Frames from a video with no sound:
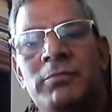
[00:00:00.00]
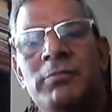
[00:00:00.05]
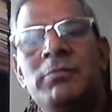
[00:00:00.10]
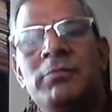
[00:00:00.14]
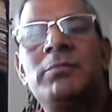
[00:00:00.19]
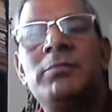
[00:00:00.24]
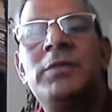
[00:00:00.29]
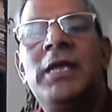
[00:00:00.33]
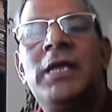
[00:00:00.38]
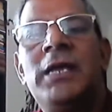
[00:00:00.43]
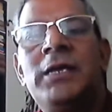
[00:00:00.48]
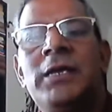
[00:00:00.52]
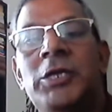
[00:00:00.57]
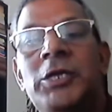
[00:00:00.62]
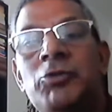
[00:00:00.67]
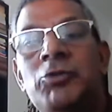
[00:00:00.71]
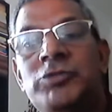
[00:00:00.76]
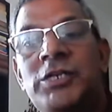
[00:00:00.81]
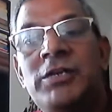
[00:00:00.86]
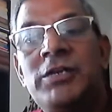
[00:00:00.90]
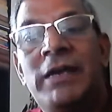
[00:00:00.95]
Then
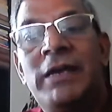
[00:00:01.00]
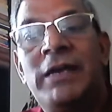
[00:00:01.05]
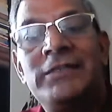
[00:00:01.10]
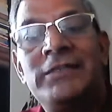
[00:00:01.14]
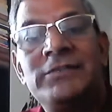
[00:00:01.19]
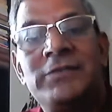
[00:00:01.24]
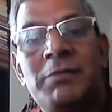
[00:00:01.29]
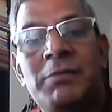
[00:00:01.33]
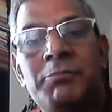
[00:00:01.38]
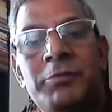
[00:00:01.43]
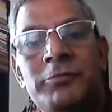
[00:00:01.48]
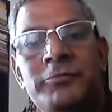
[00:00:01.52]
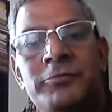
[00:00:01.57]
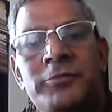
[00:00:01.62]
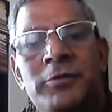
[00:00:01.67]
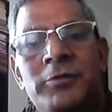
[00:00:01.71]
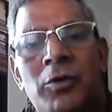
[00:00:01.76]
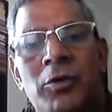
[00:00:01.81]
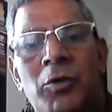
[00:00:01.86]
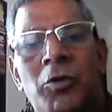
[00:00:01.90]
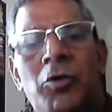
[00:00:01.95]
using writing samples,
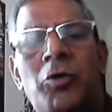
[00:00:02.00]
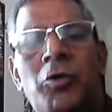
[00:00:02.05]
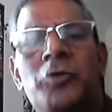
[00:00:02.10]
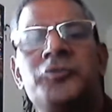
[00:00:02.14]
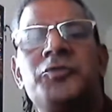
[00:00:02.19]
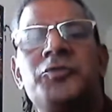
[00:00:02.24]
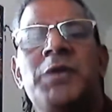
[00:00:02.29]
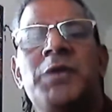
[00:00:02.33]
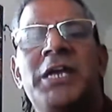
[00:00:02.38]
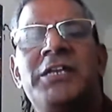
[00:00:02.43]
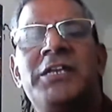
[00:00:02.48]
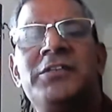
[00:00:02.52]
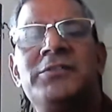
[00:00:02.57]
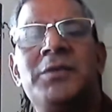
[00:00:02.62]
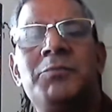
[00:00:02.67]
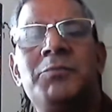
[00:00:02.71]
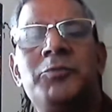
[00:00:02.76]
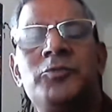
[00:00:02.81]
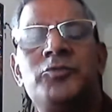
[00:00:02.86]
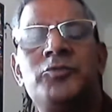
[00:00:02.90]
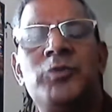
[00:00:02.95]
lots of writing
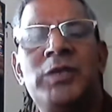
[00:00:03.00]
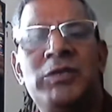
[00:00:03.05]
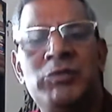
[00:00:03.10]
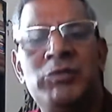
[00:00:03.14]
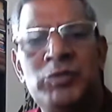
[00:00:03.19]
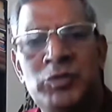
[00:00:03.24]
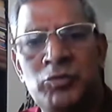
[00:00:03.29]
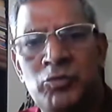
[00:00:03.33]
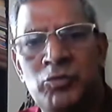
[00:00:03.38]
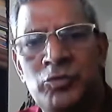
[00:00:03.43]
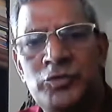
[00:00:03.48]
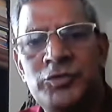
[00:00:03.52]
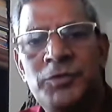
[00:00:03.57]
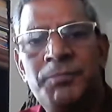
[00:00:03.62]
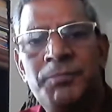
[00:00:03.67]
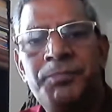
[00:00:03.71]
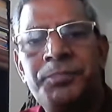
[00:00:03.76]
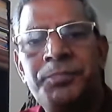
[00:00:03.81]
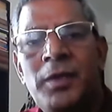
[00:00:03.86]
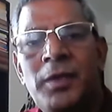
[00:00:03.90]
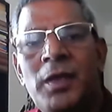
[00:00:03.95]
samples when you use,
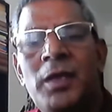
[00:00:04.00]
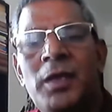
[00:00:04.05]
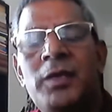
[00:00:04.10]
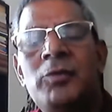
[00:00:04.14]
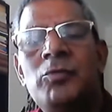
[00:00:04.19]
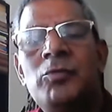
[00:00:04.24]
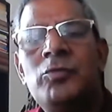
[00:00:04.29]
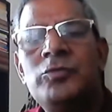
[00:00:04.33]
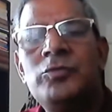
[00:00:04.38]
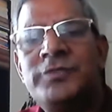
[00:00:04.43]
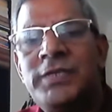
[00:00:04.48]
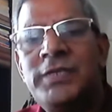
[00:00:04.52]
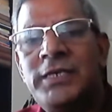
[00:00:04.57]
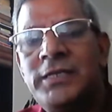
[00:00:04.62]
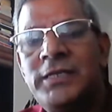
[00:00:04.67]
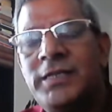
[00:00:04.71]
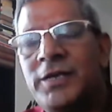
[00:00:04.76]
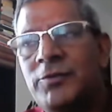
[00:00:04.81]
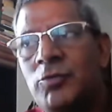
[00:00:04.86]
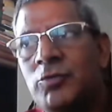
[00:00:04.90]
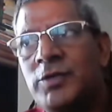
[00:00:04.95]
you see
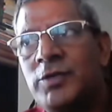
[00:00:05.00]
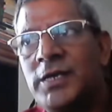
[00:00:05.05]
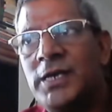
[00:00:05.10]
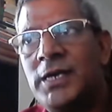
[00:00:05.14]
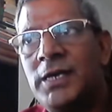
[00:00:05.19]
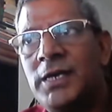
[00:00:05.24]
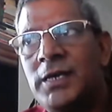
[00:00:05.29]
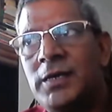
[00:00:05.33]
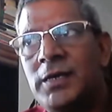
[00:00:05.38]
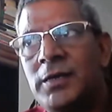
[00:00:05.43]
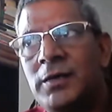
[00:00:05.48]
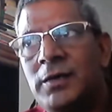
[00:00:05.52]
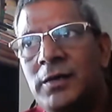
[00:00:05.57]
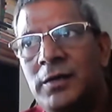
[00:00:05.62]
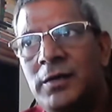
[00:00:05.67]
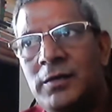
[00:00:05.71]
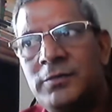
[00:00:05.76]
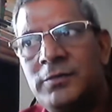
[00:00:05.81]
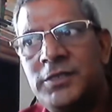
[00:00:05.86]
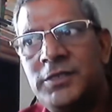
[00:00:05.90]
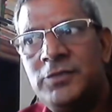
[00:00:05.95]
that, okay,
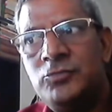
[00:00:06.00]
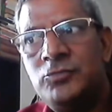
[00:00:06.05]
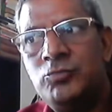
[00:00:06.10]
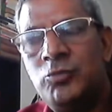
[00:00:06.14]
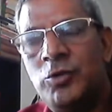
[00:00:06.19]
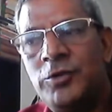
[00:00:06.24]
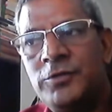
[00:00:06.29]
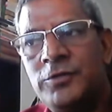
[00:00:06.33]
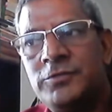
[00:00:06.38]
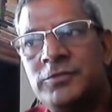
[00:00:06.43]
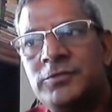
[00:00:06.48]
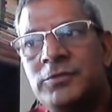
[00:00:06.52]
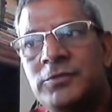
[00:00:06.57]
these words